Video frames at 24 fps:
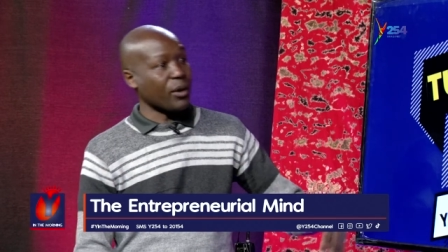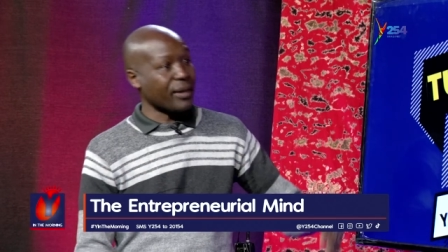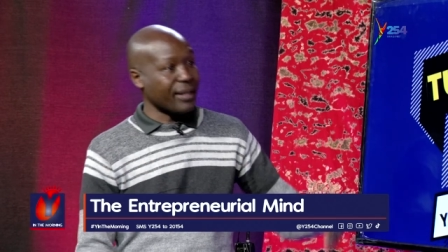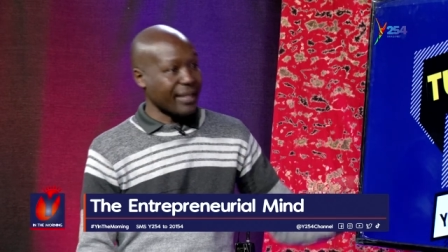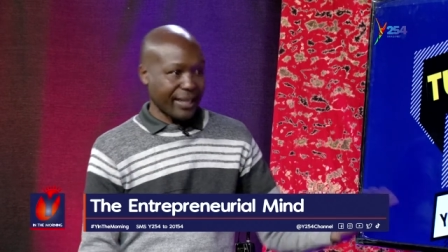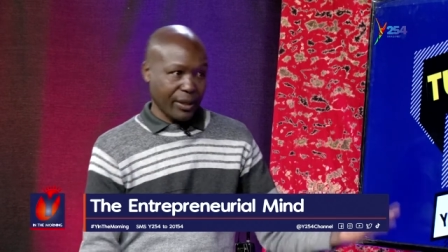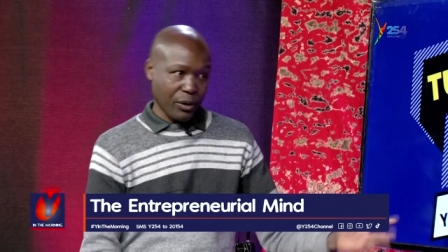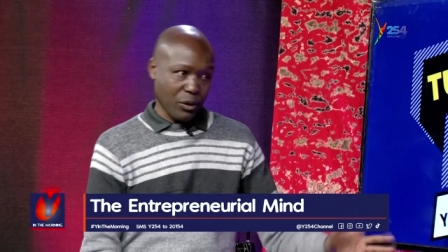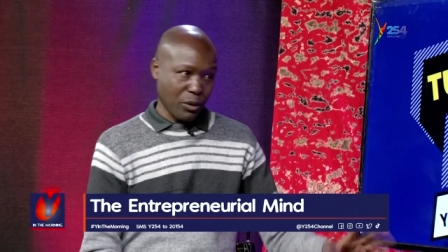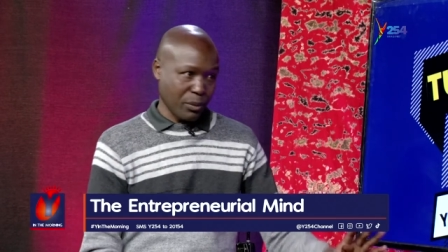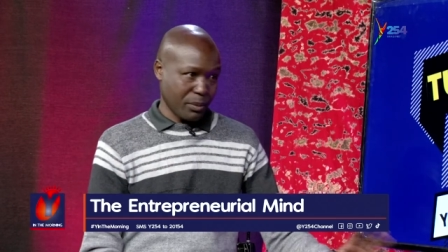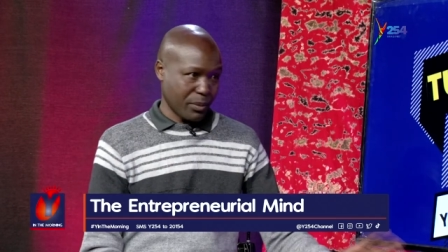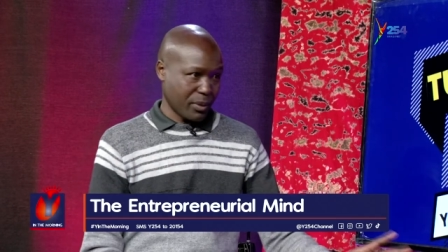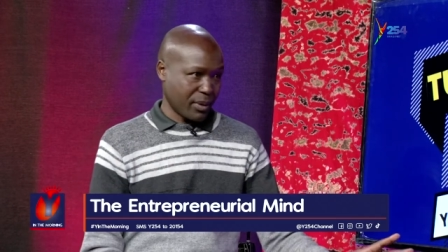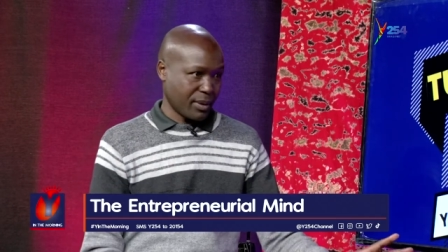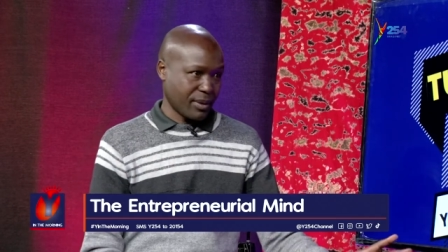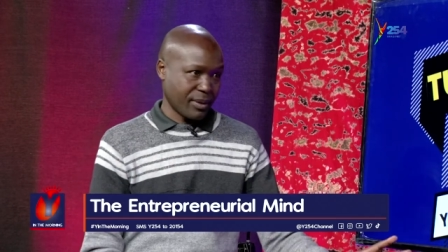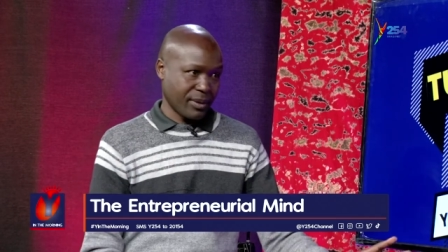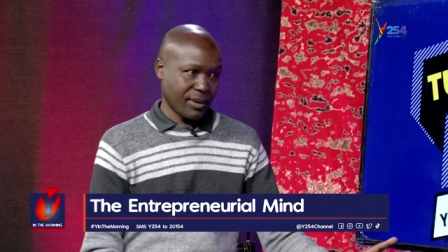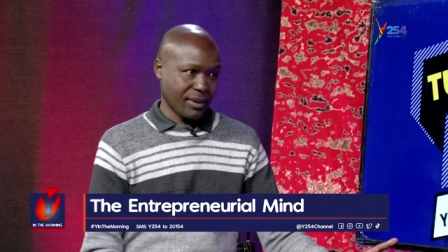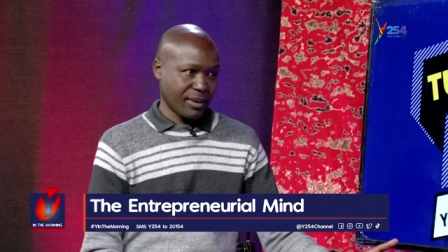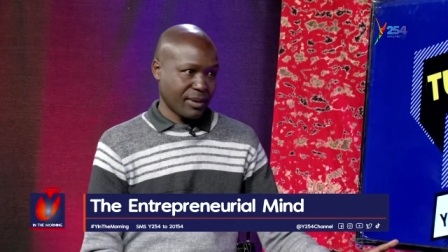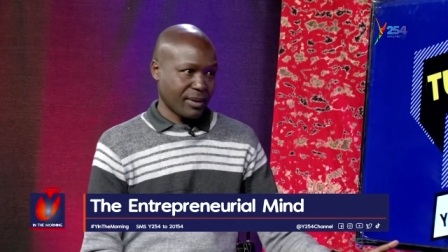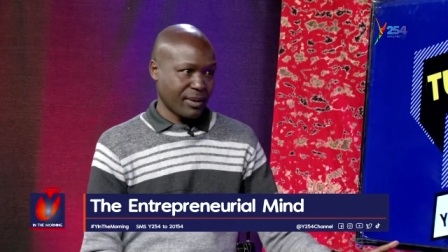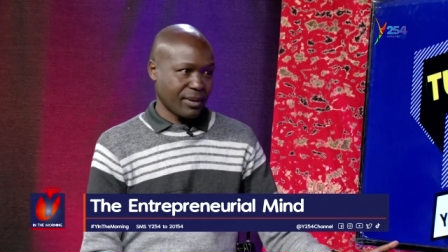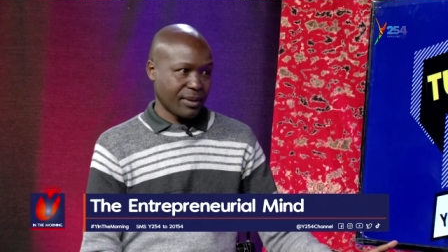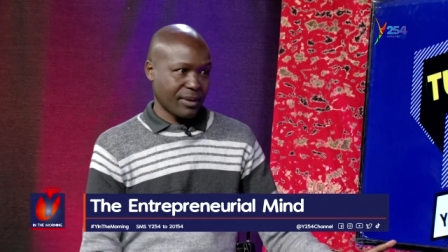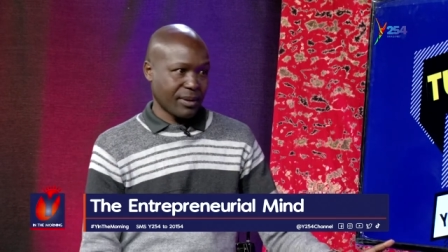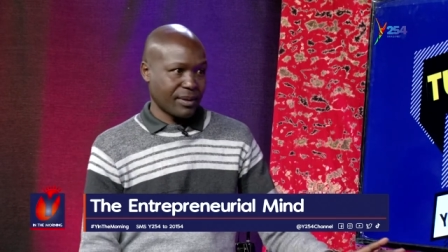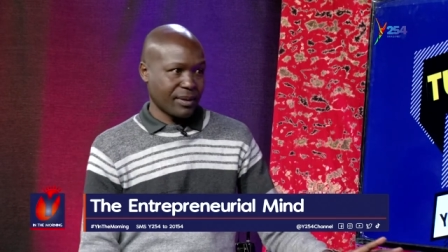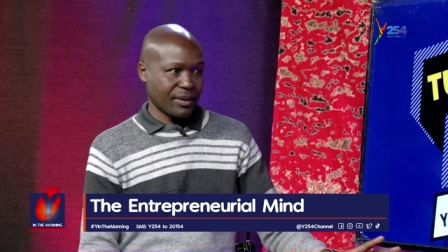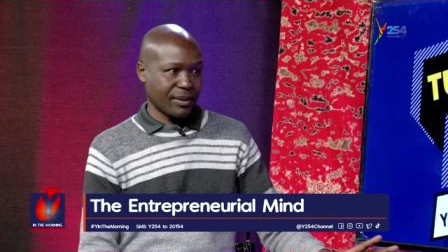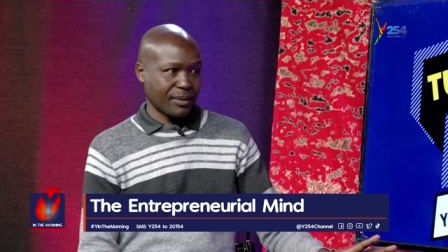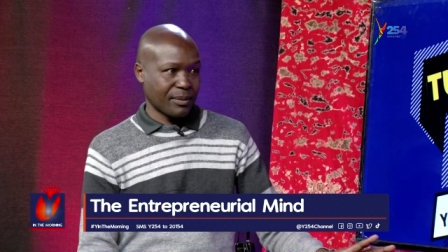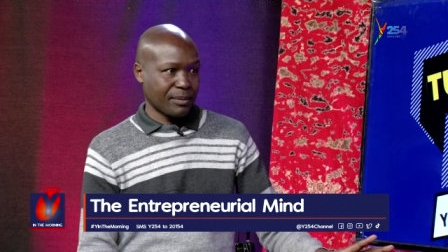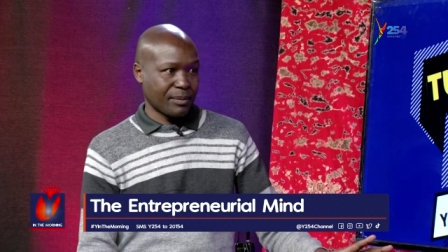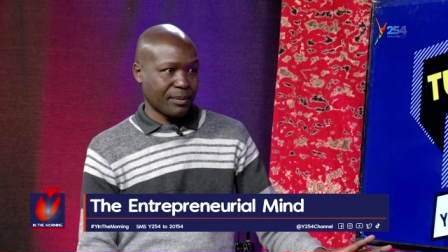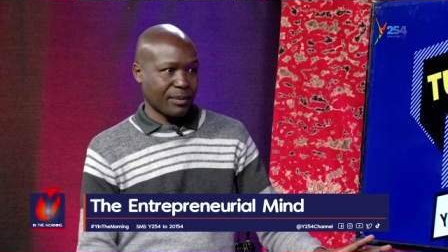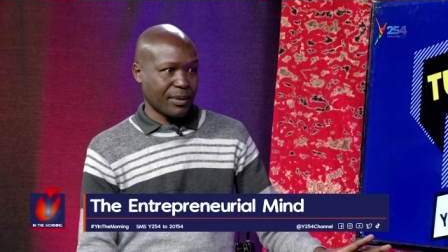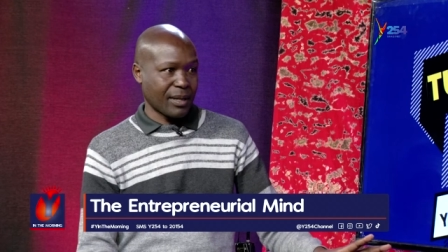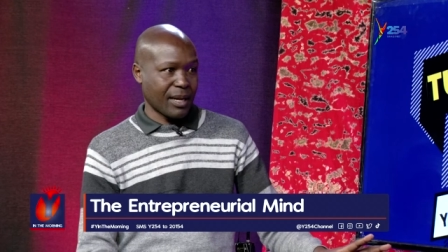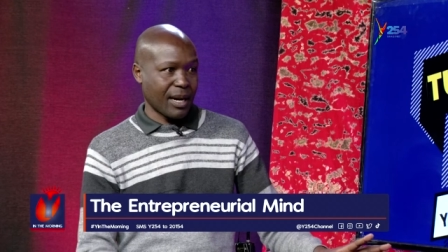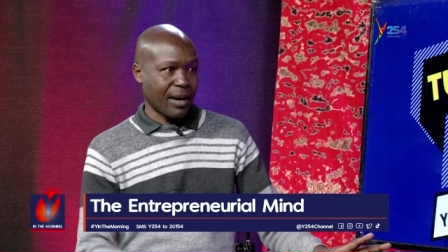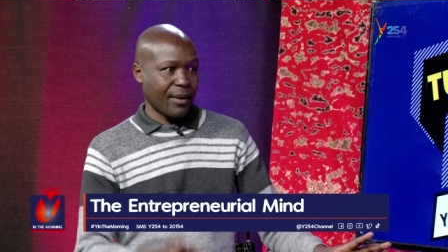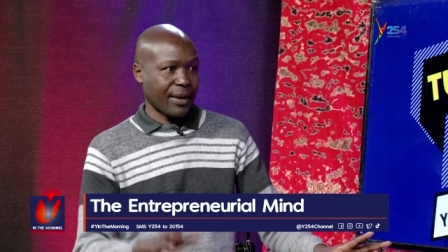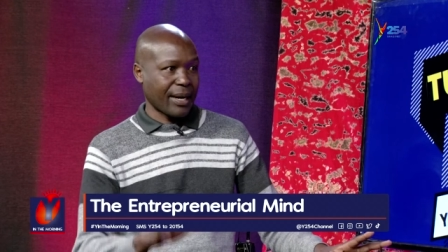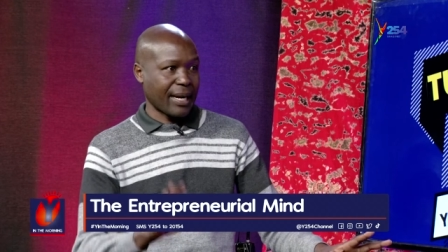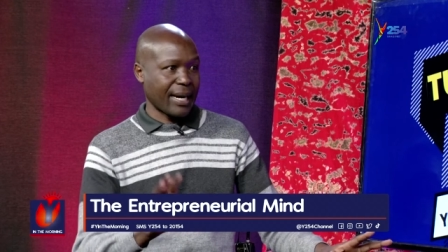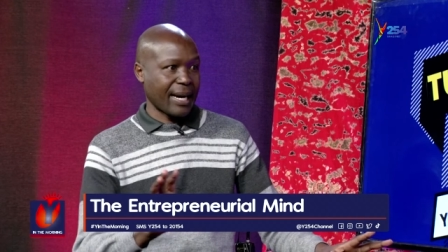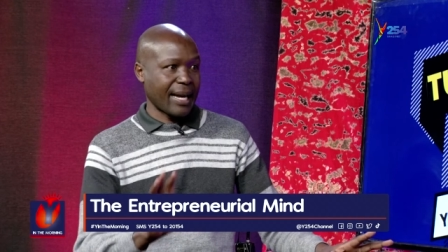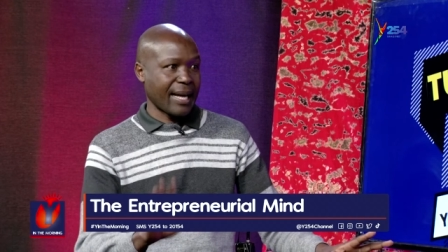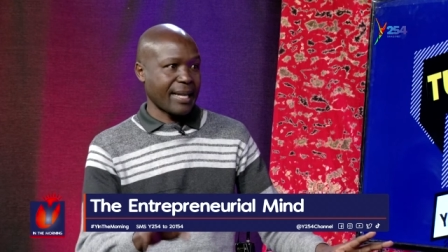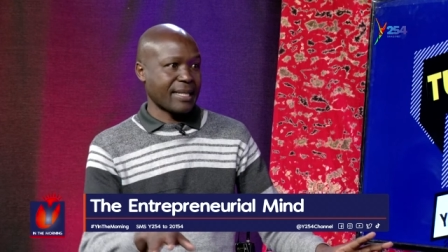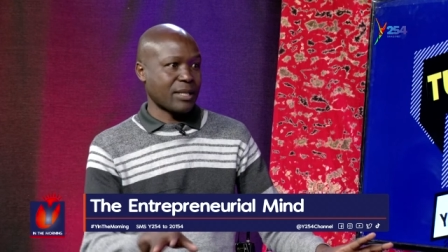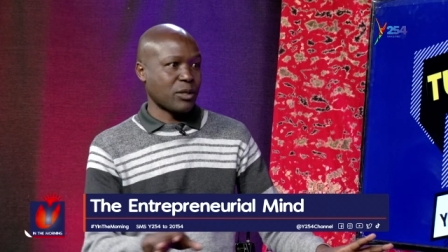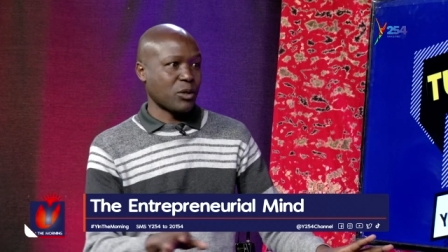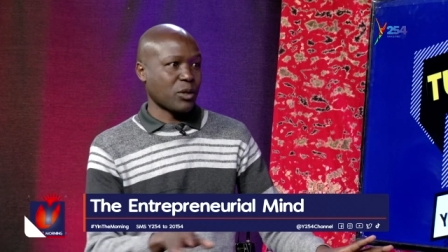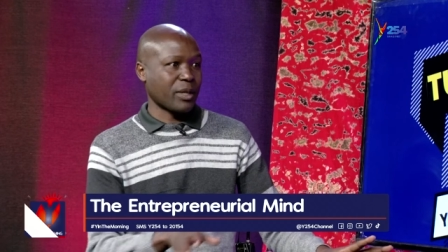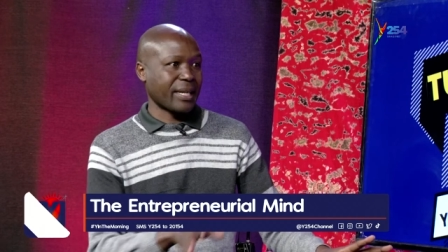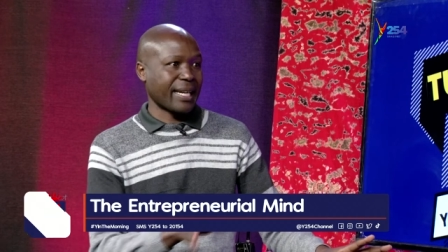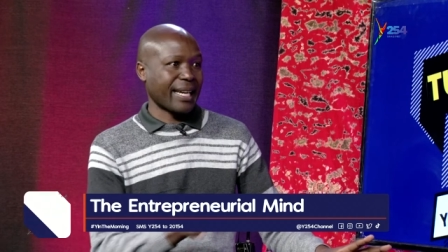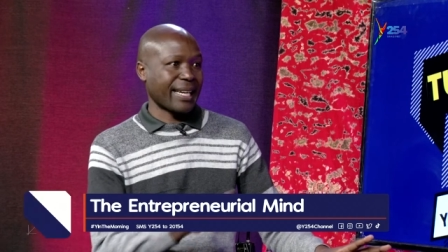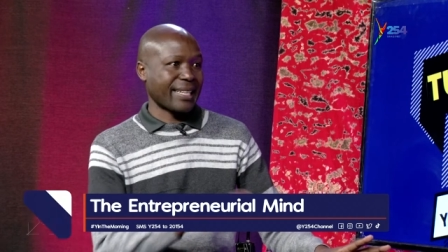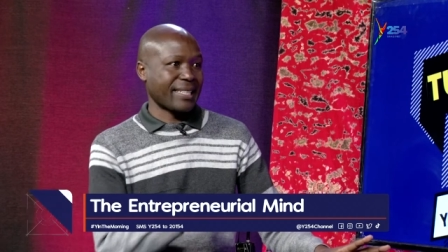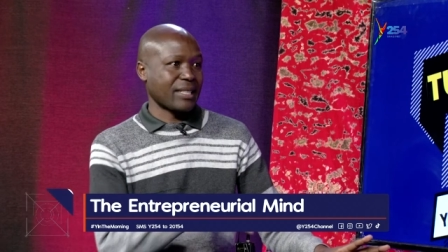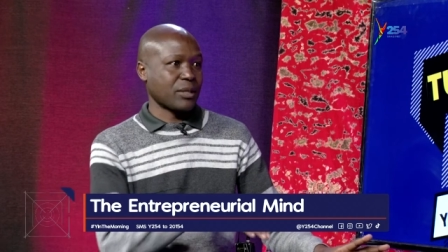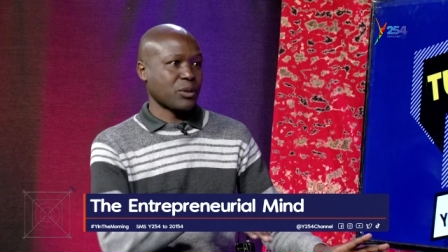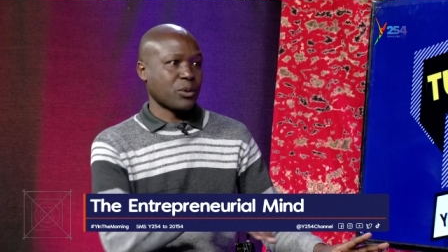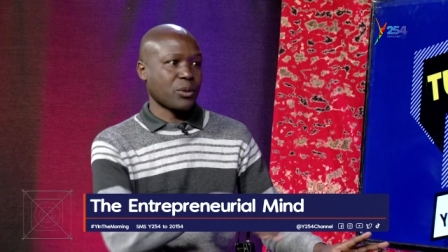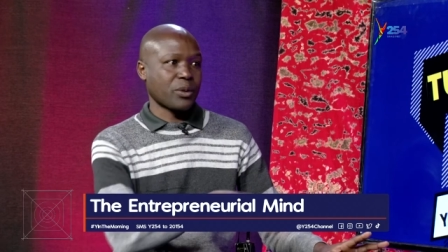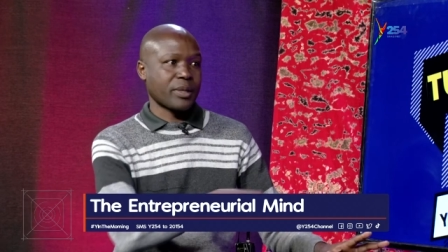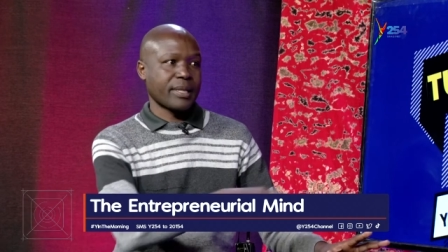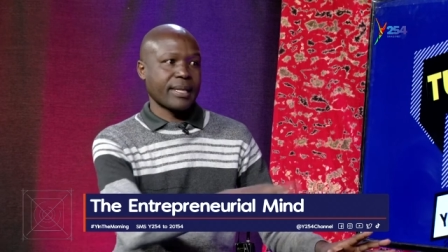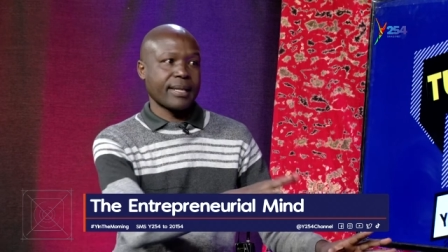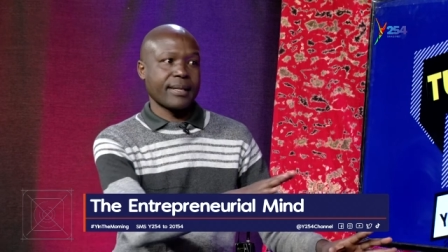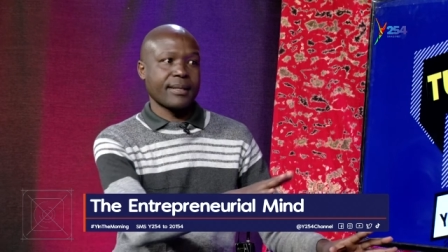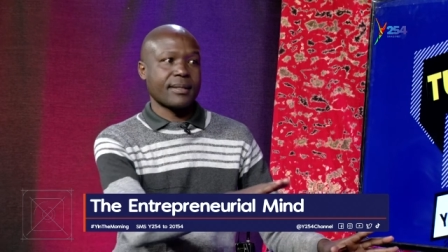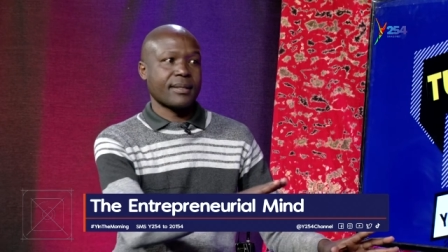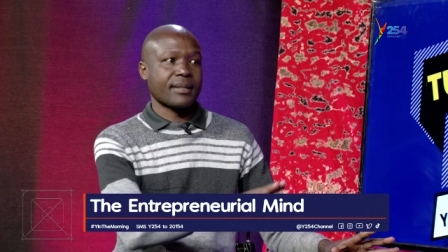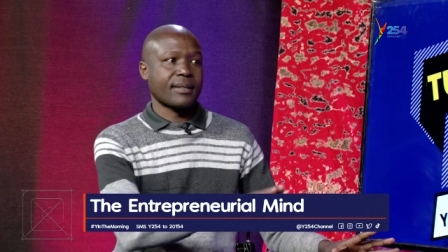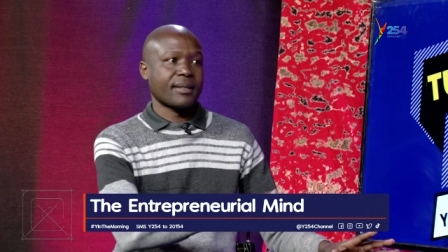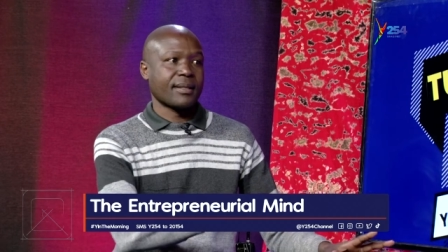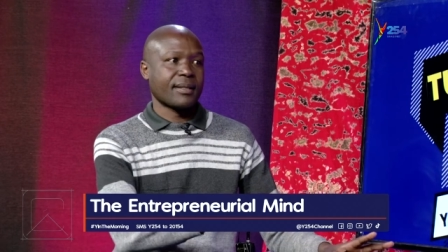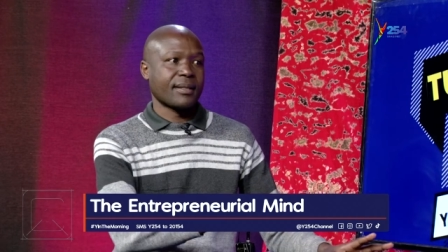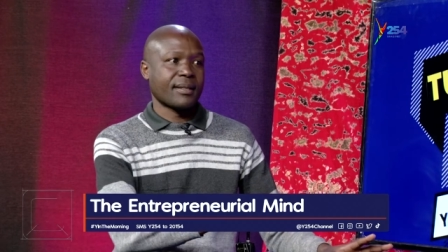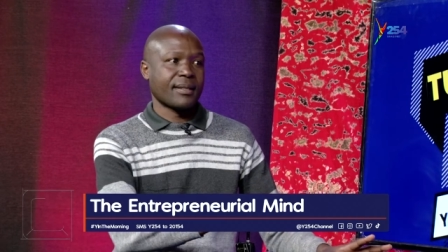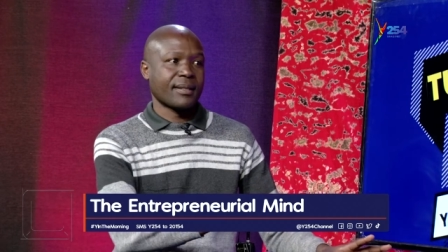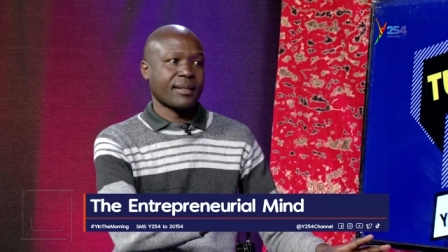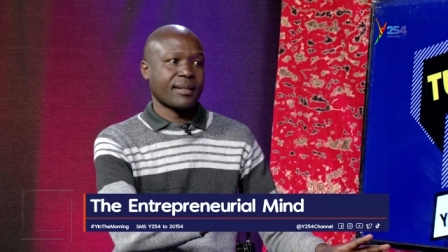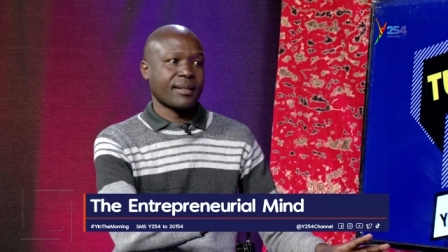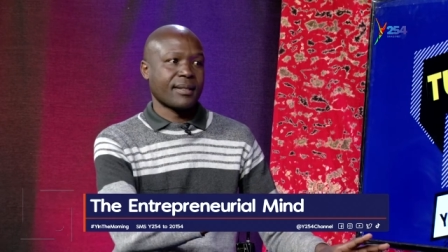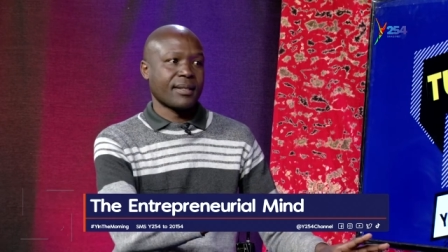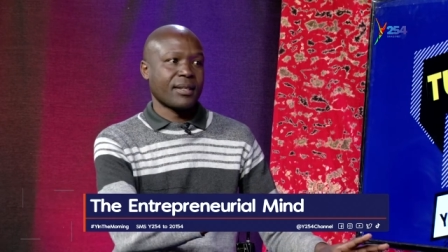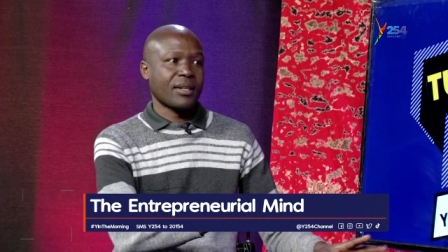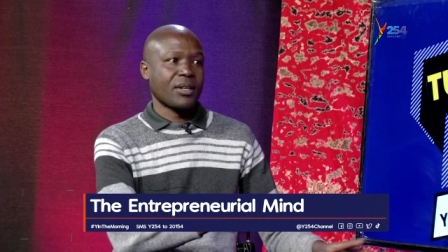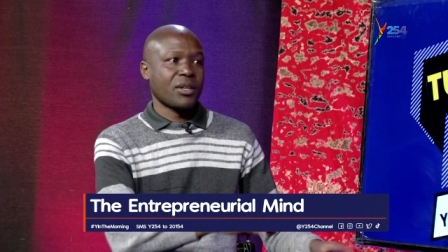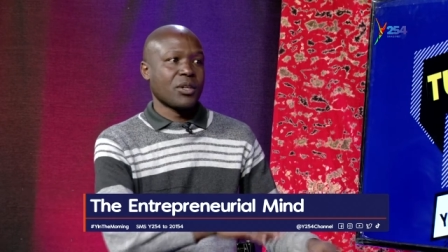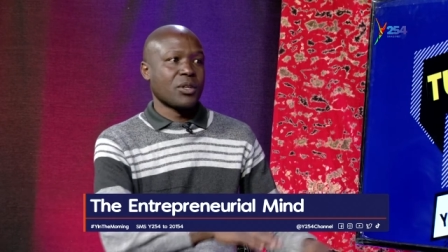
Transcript: ordinary homes. Our clients don't get into hotels. Mm-hmm.